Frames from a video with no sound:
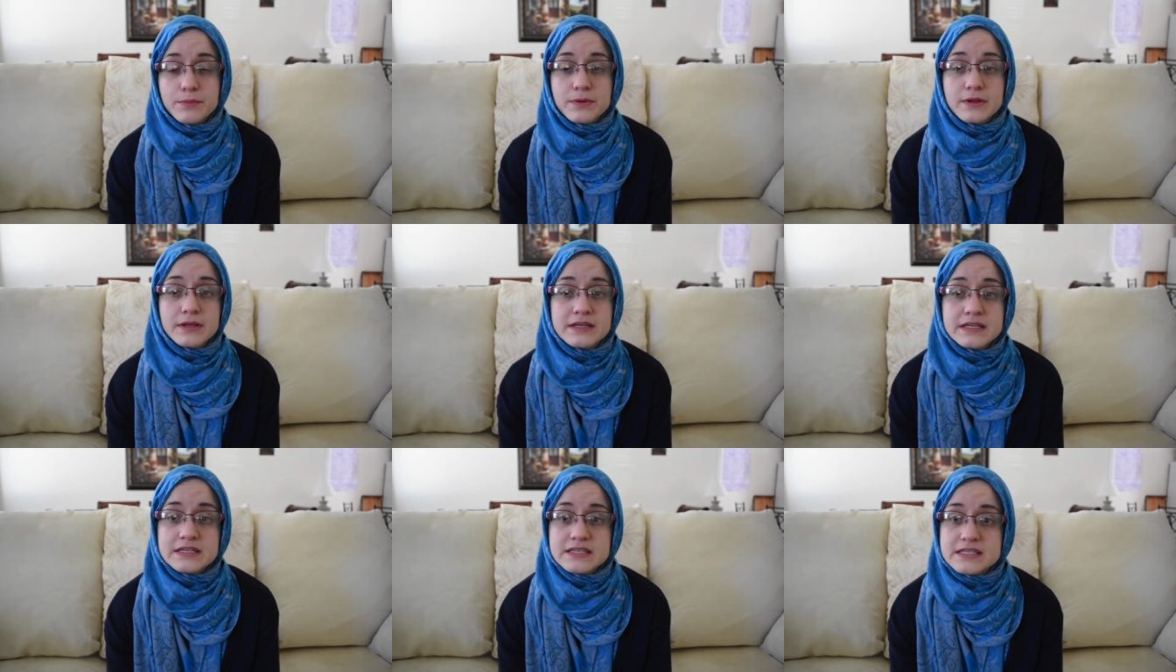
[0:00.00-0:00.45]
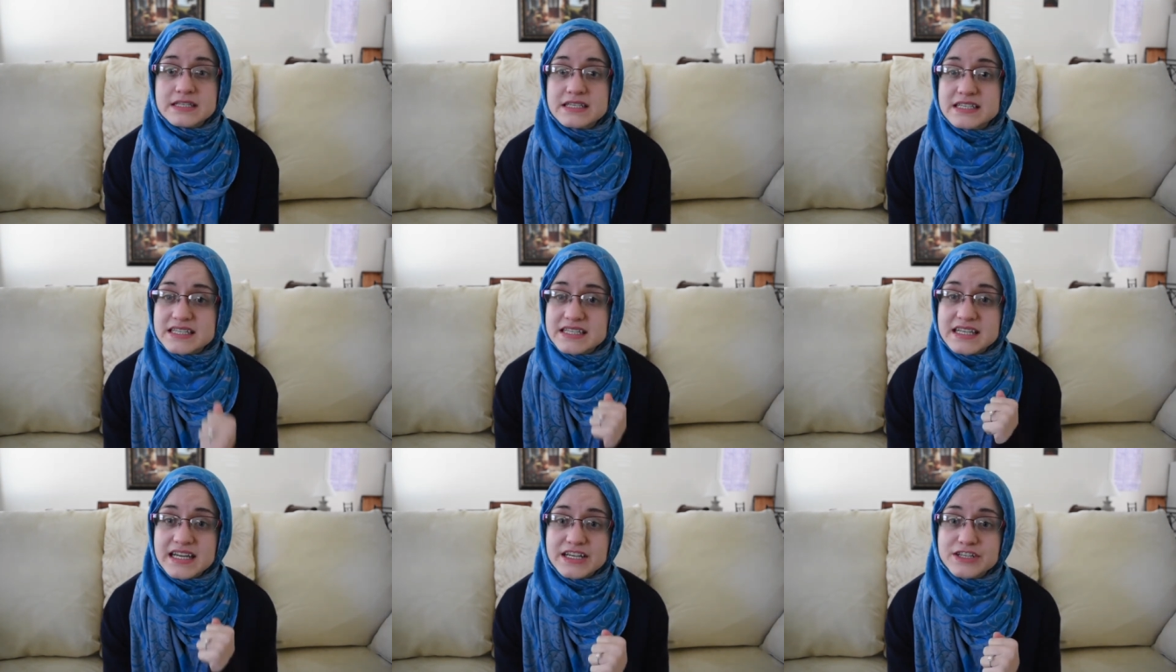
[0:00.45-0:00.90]
Please
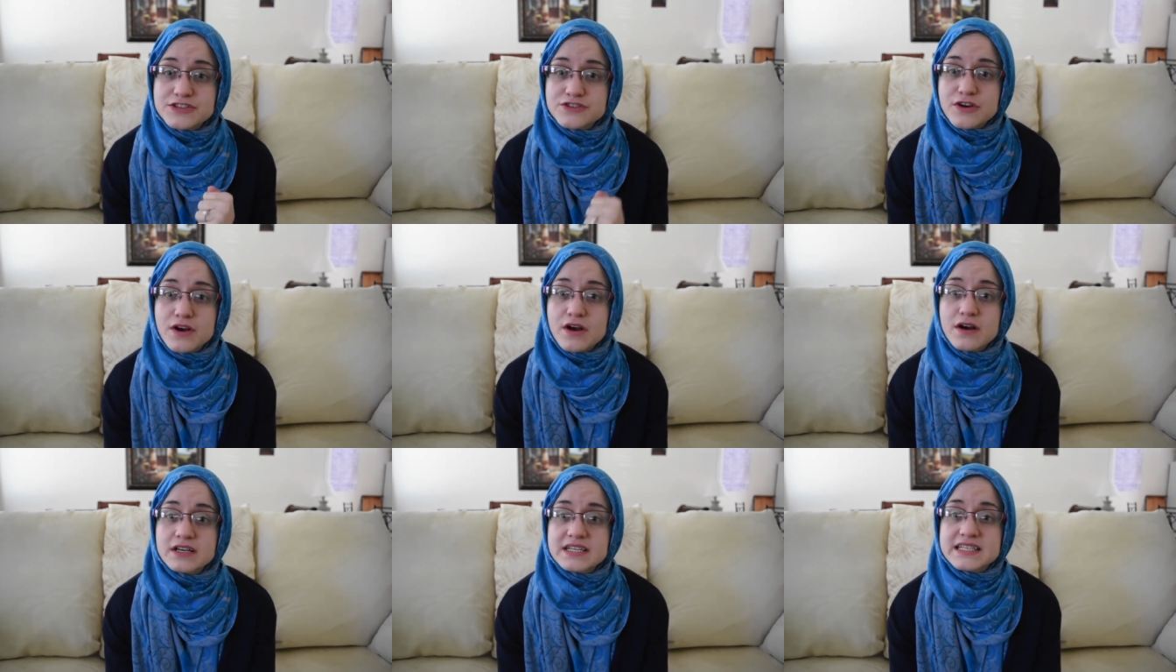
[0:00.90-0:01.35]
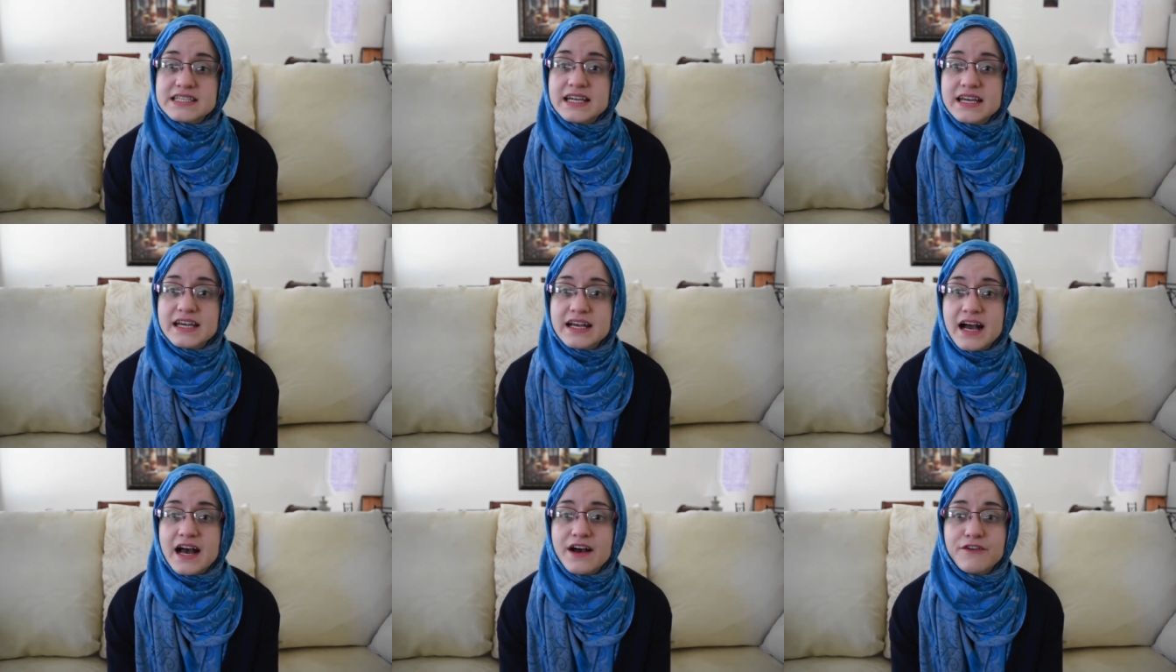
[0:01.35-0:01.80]
stay strong,
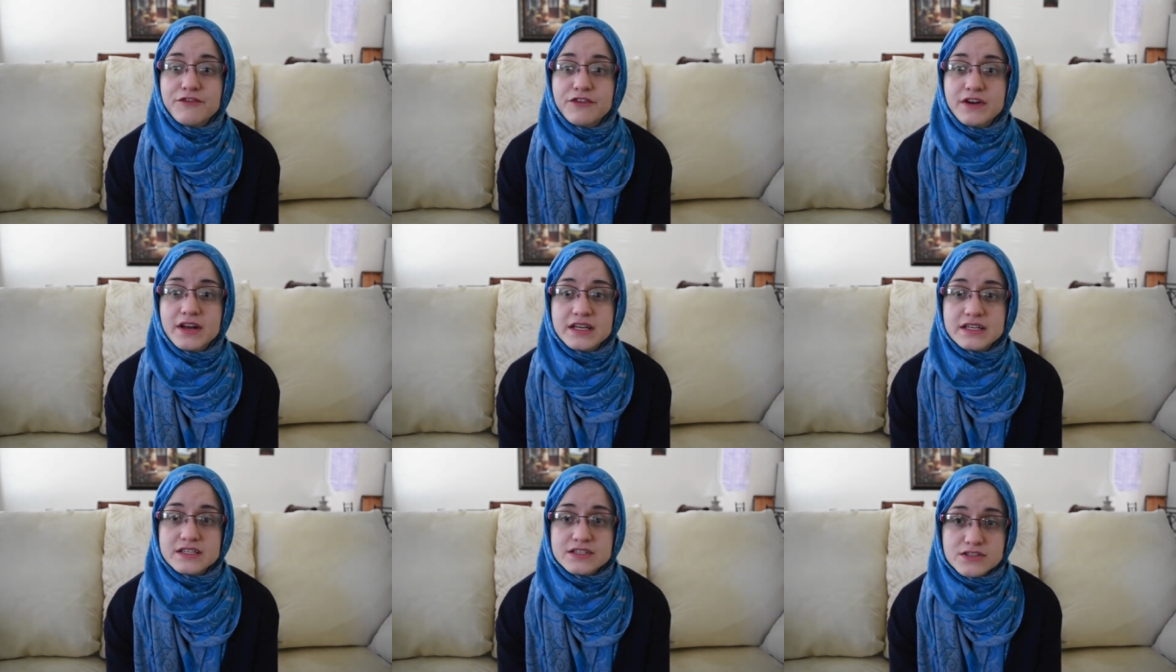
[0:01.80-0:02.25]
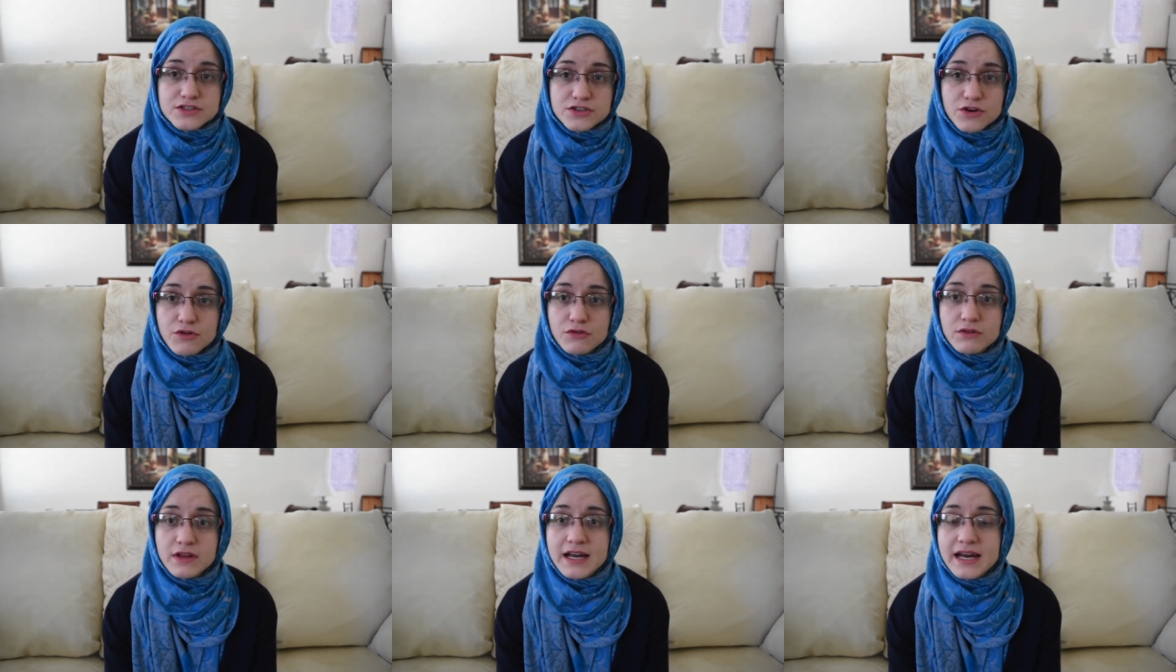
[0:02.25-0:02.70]
stay confident,
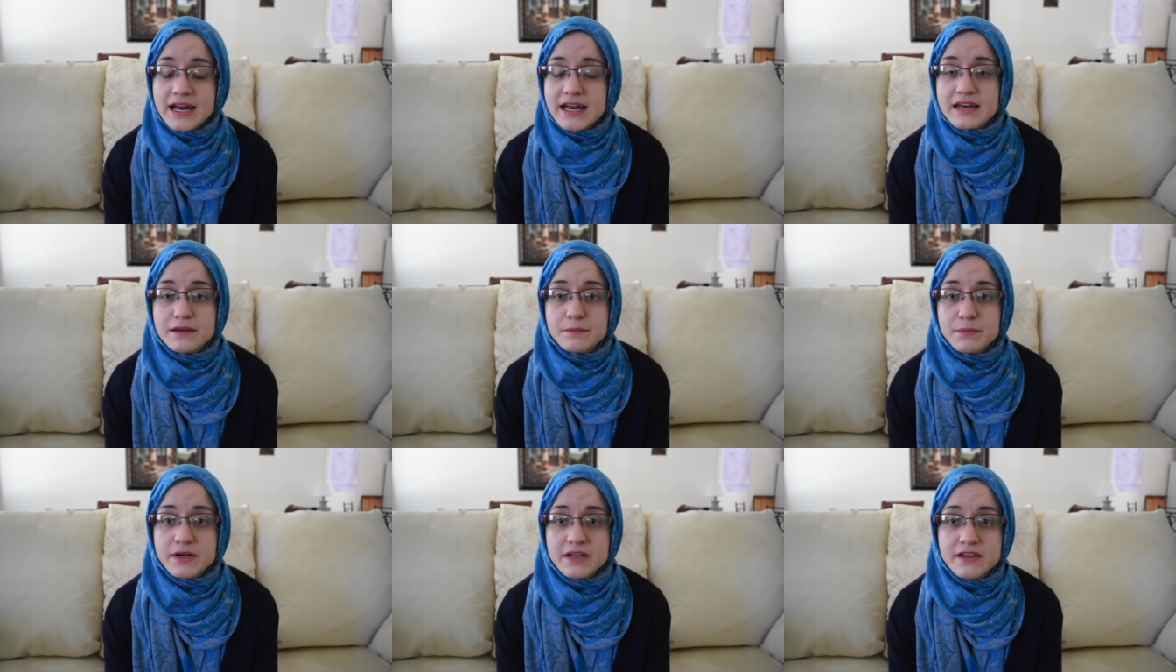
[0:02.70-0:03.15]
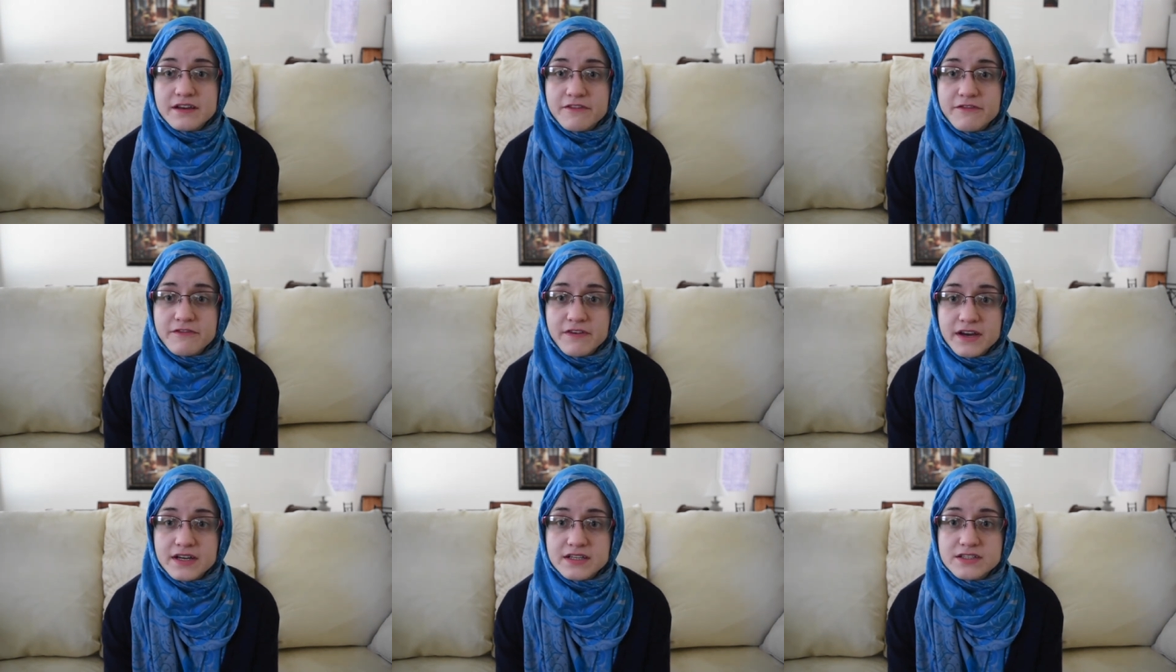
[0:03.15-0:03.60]
don't let anybody
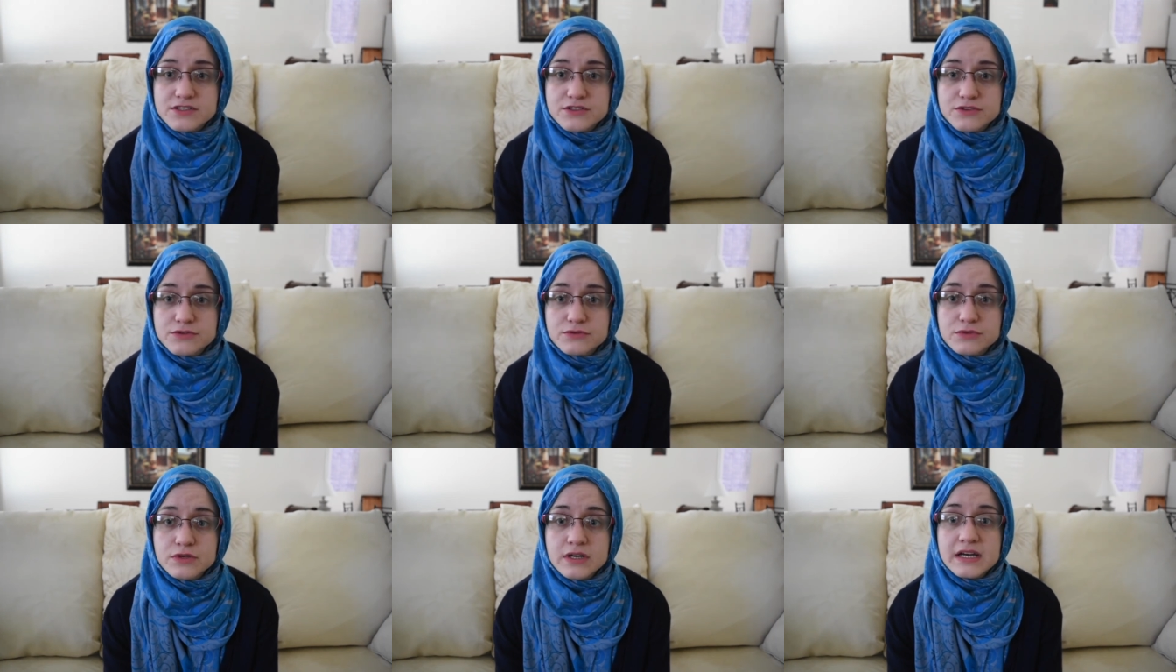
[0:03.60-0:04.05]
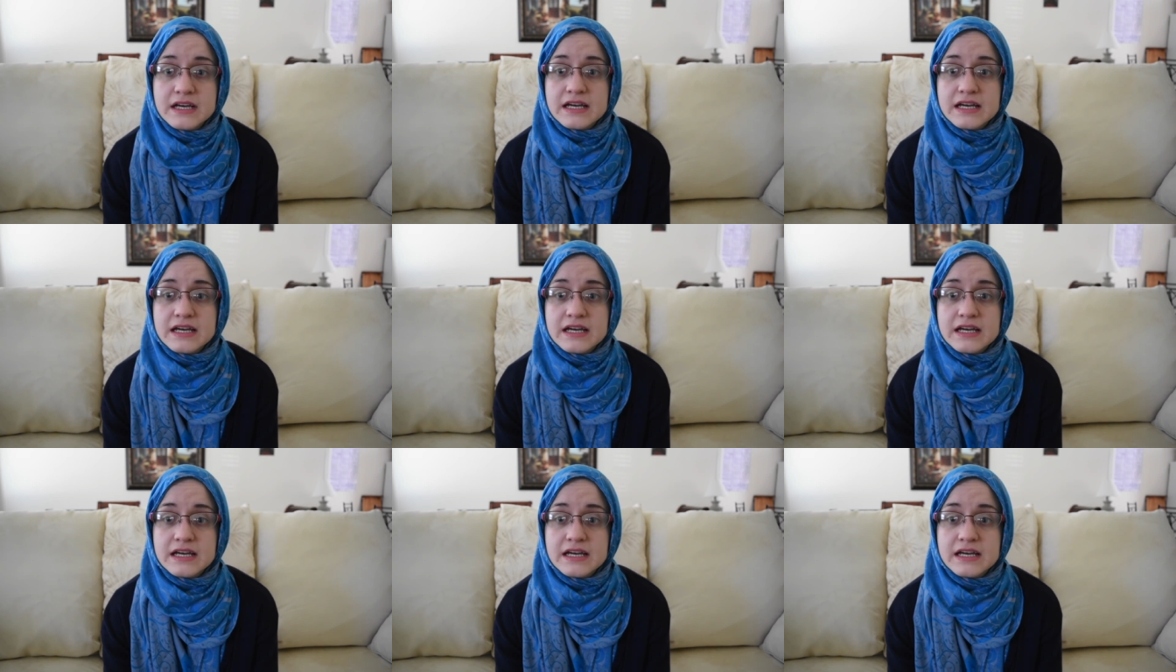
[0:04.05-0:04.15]
affect you,